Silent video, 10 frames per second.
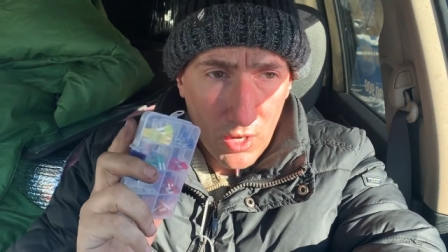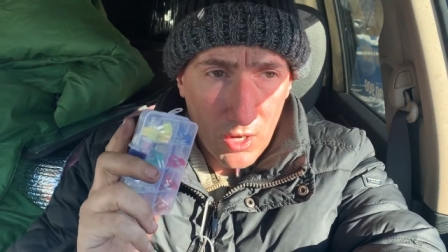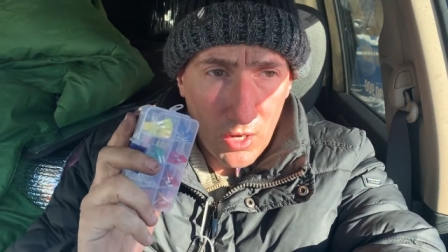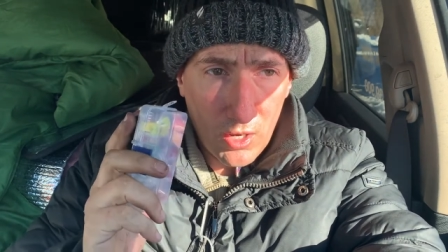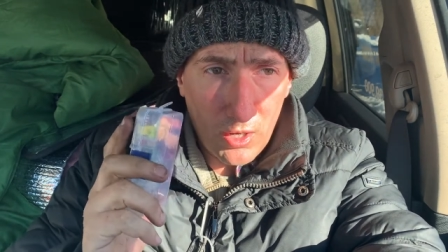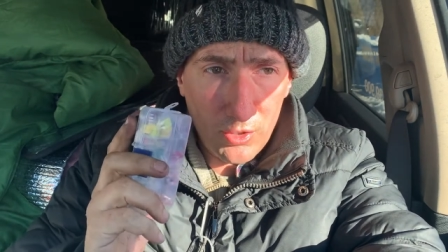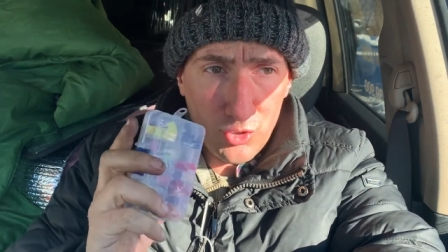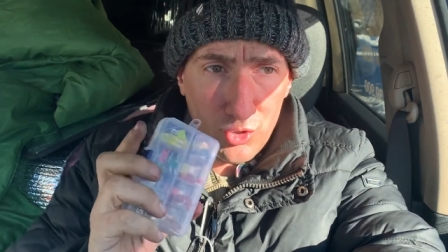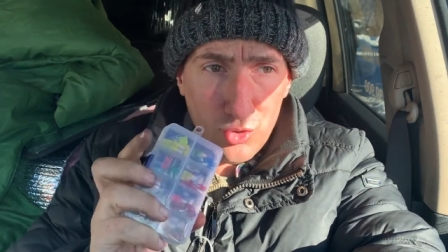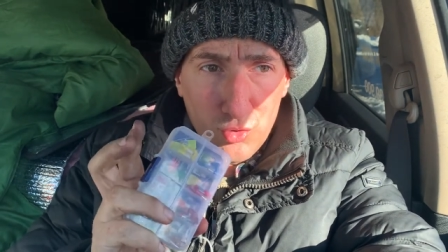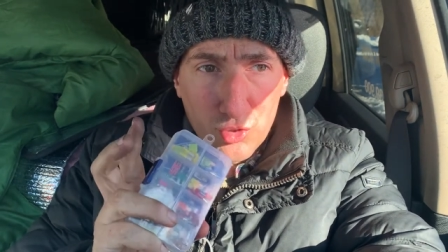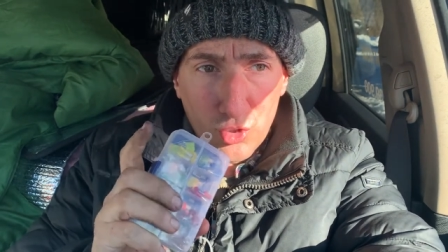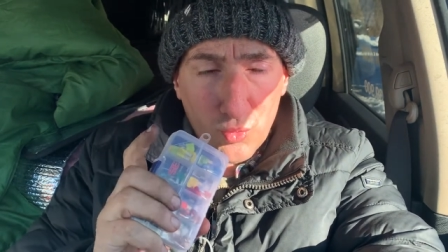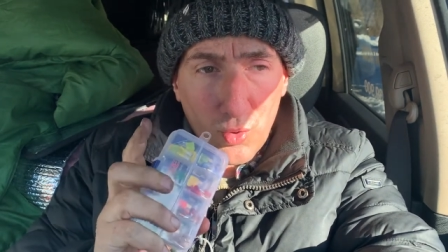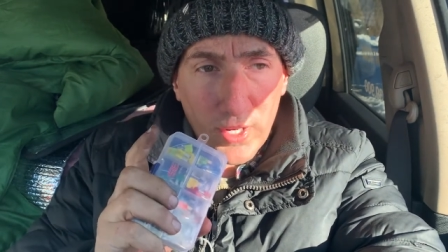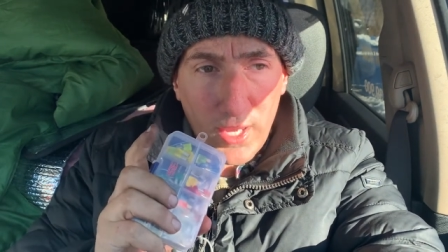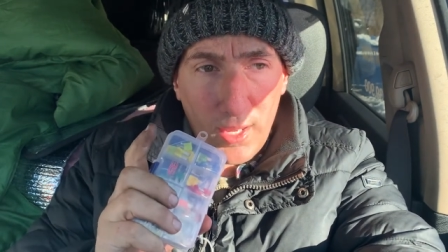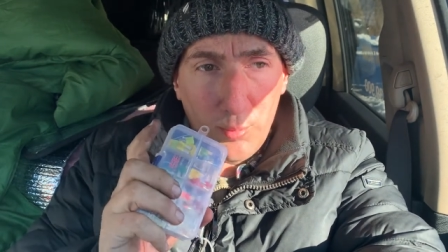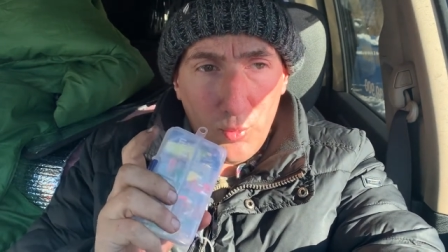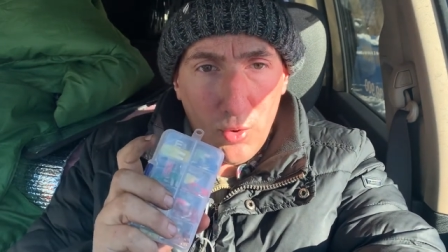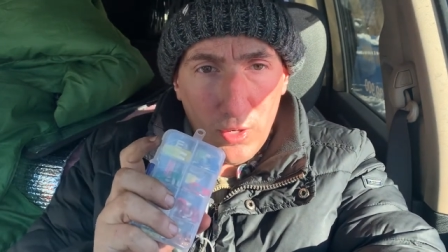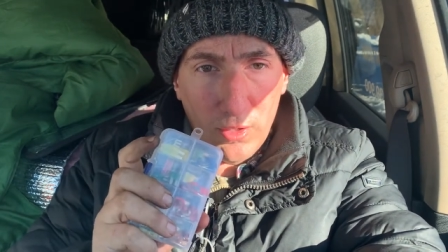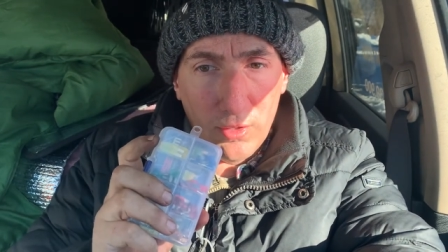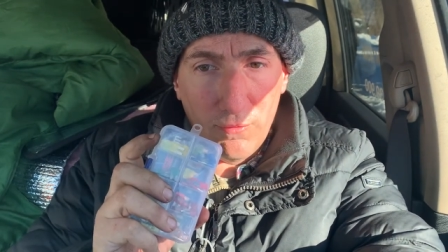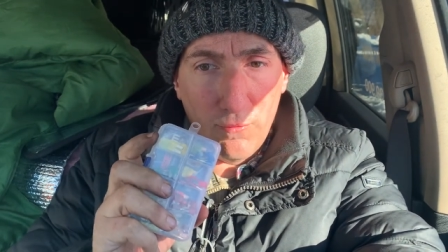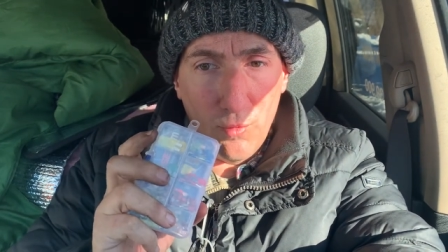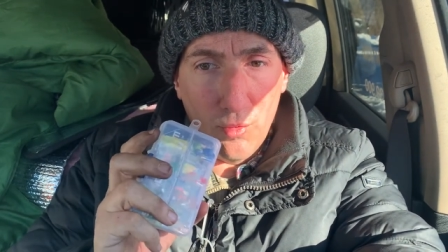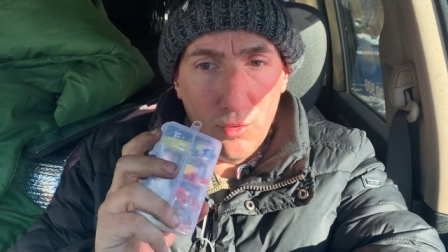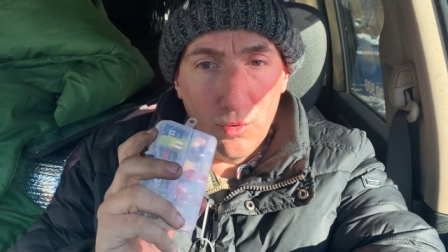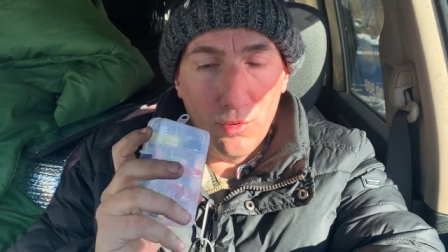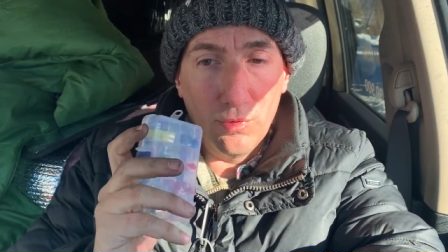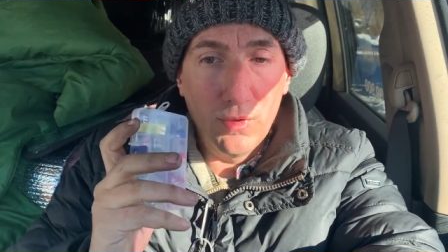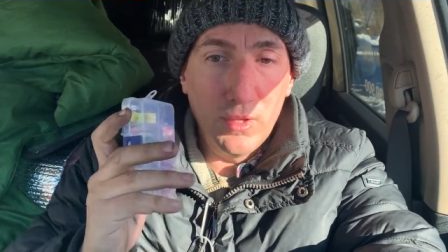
uh, you use the 20 amp one for